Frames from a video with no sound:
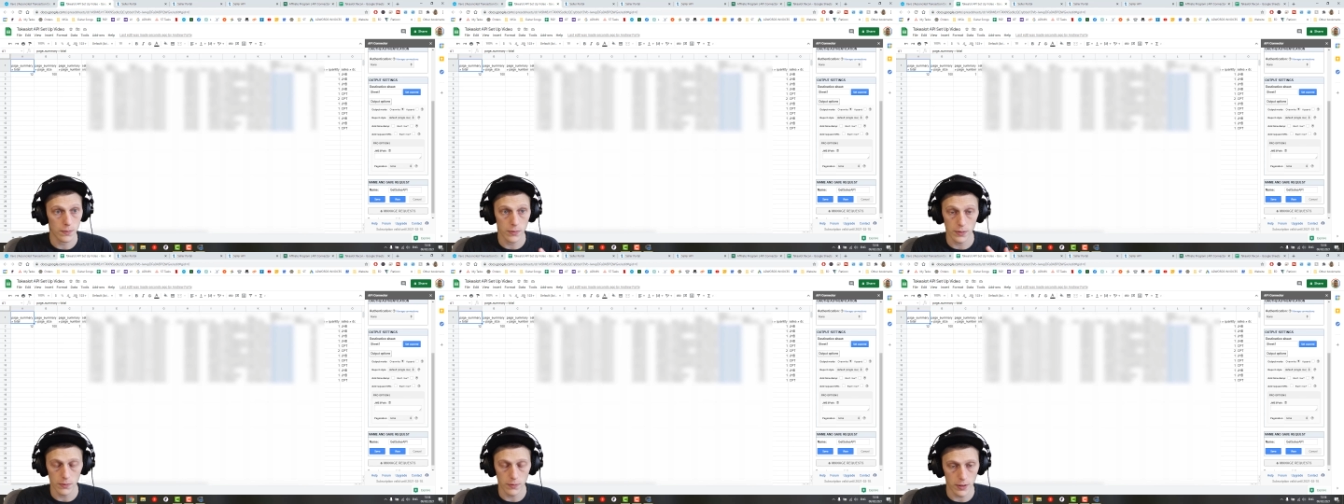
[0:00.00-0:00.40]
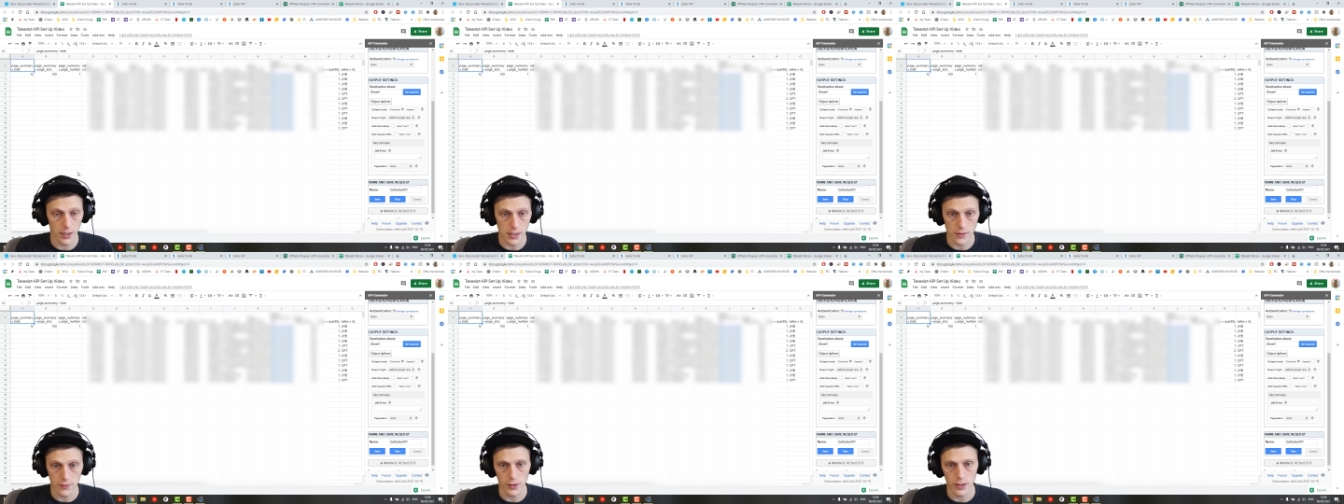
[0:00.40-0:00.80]

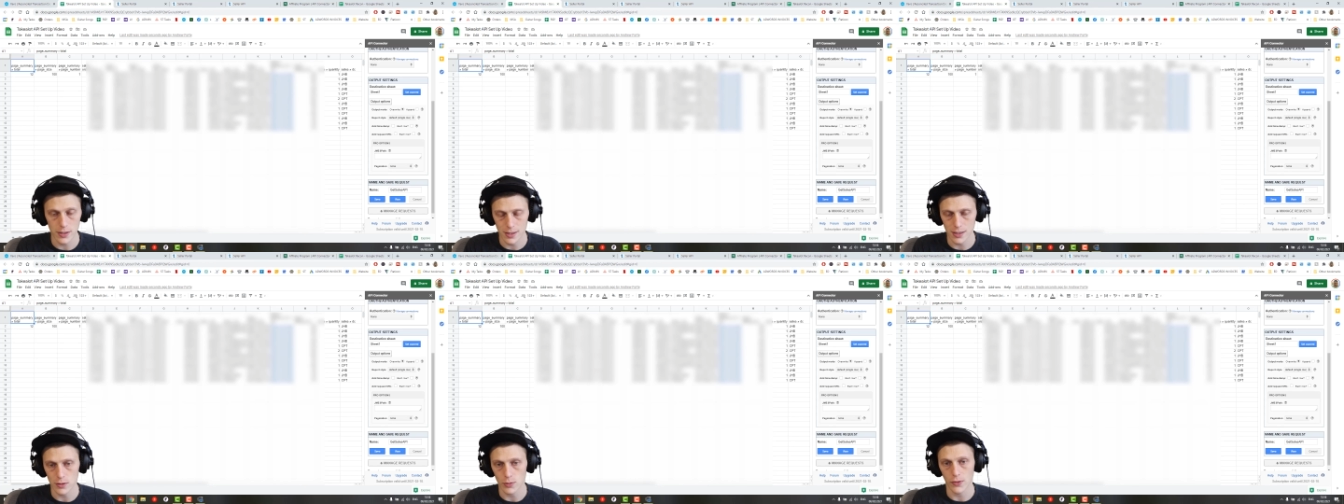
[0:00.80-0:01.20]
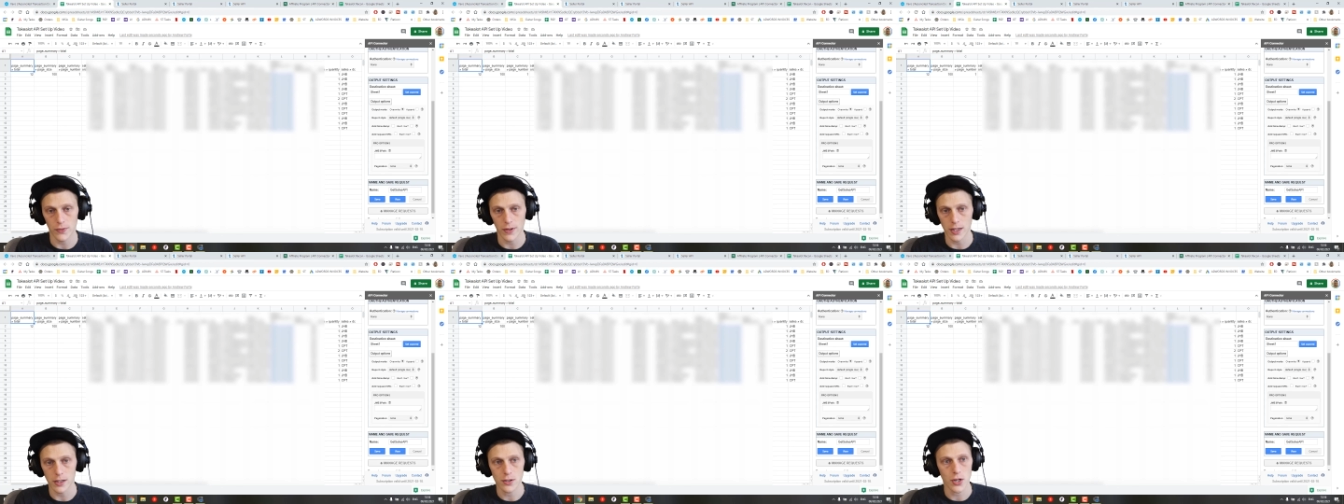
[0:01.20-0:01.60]
these for instance will
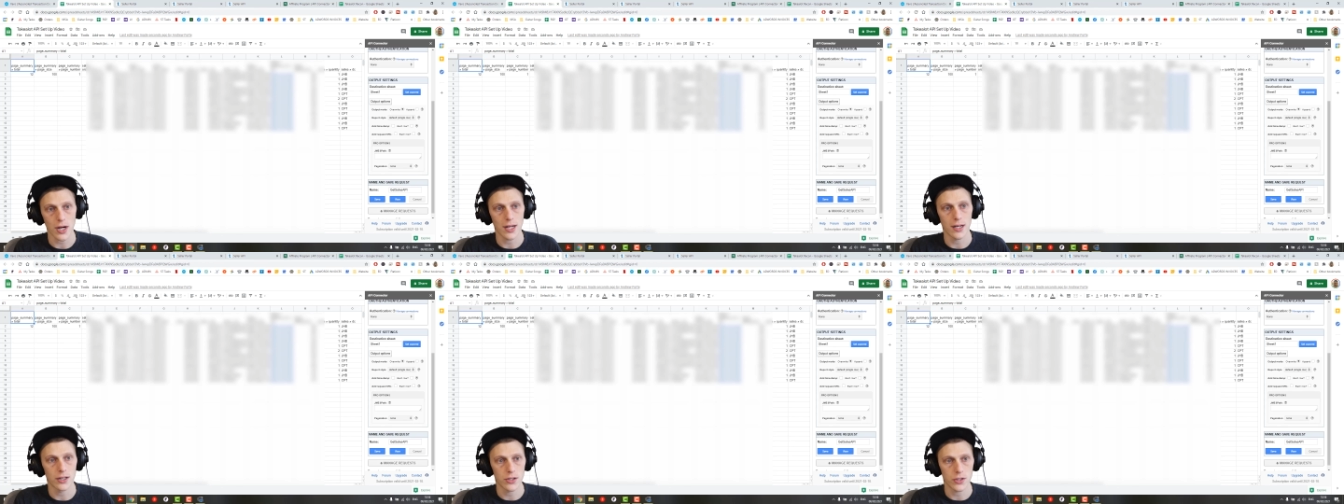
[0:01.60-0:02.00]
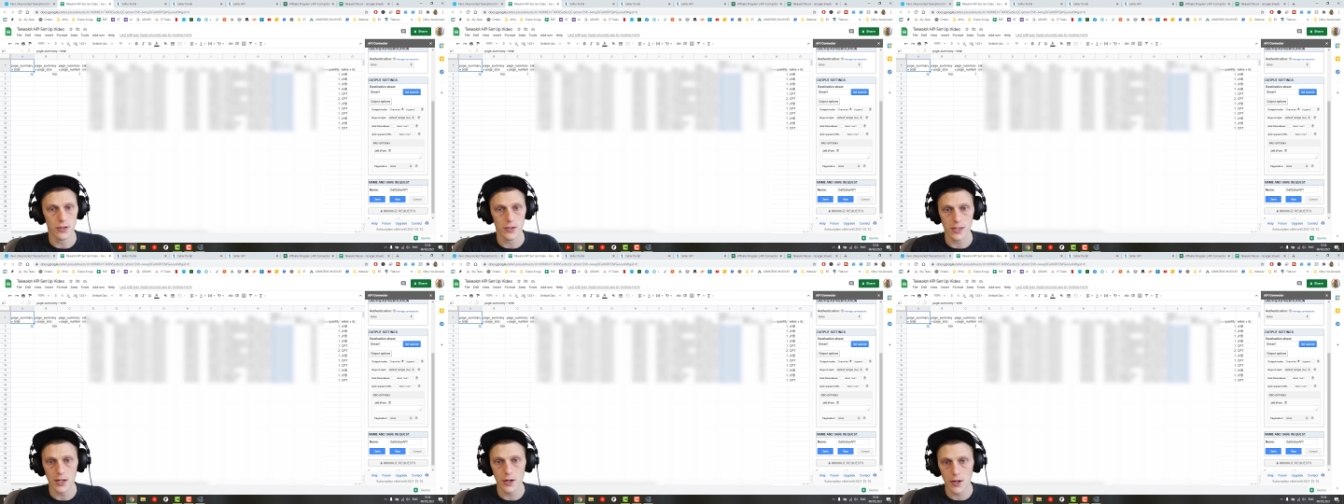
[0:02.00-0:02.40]
feed straight into
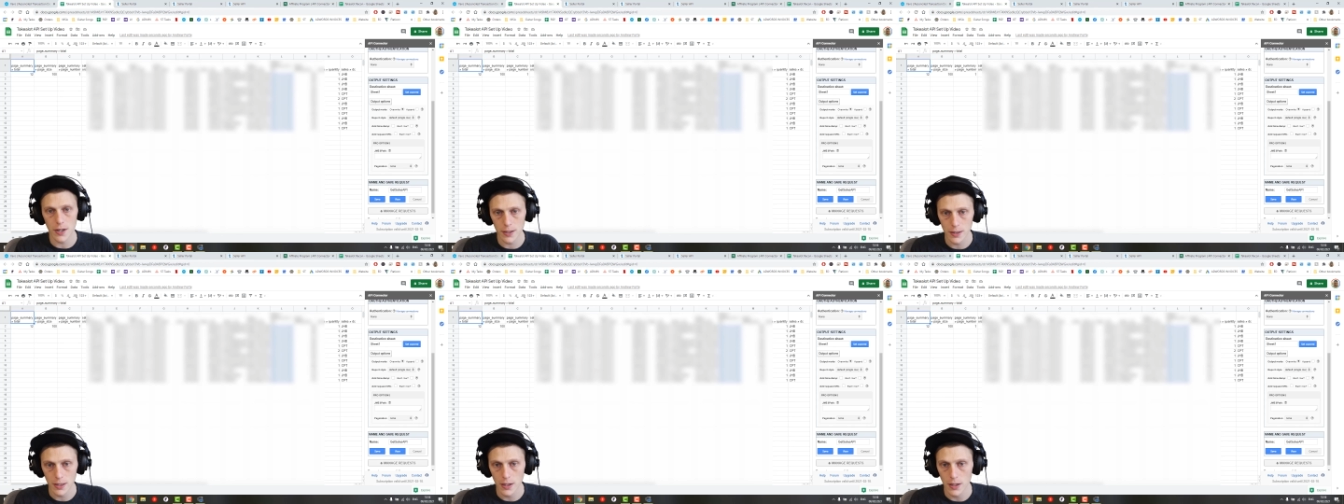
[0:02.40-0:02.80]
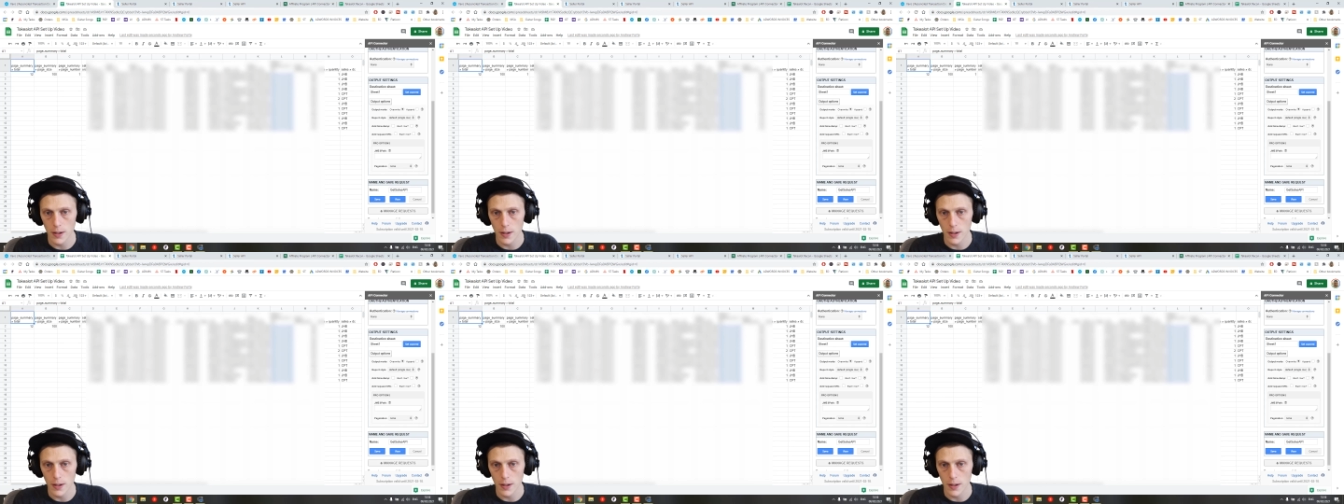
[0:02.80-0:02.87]
Xero